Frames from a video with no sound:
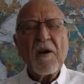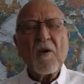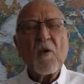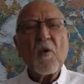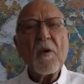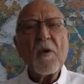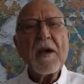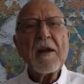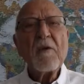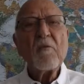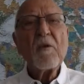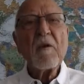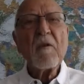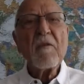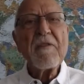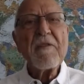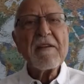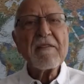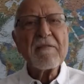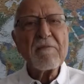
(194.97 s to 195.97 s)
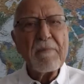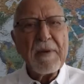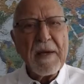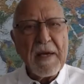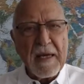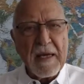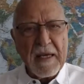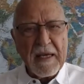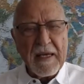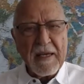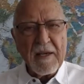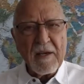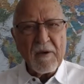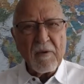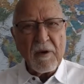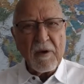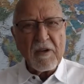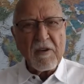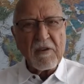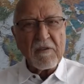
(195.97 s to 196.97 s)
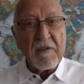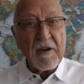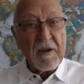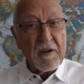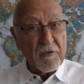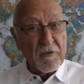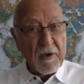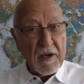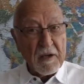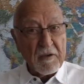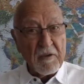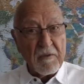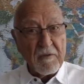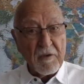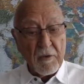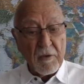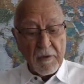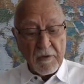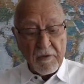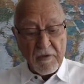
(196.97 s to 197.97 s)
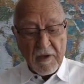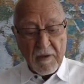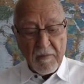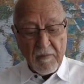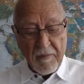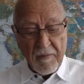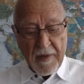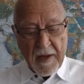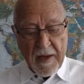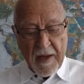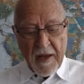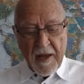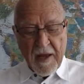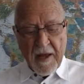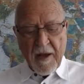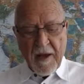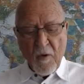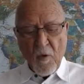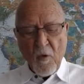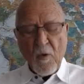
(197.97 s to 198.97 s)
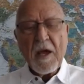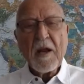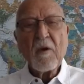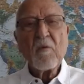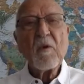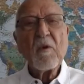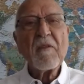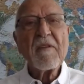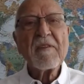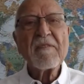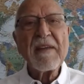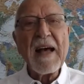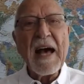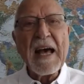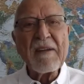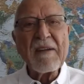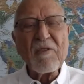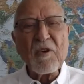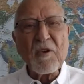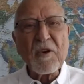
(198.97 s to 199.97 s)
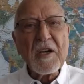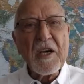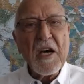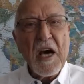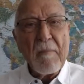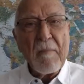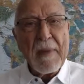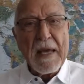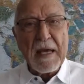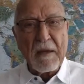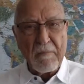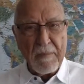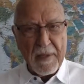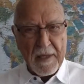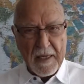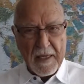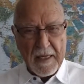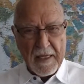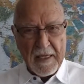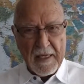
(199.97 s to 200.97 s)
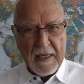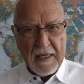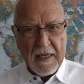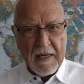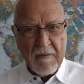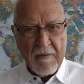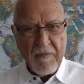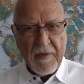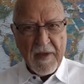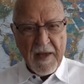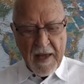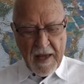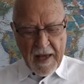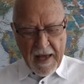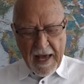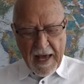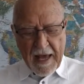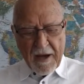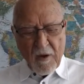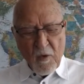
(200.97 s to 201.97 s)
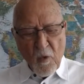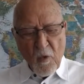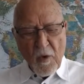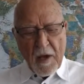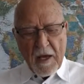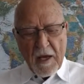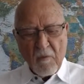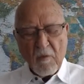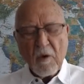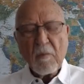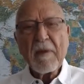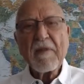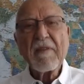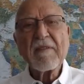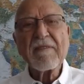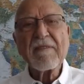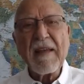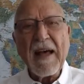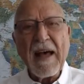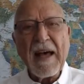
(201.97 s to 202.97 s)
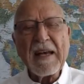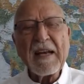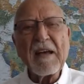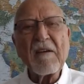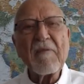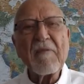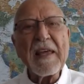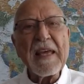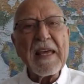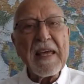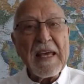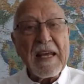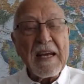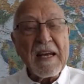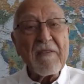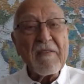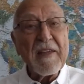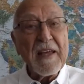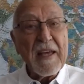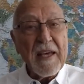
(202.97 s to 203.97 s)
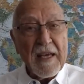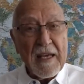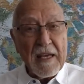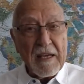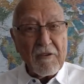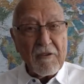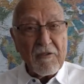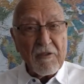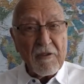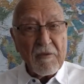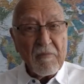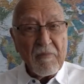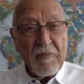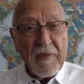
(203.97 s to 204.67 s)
When will this be, which is the destruction of Jerusalem? When will the sign of your coming be? And when will be the sign of the end of the age?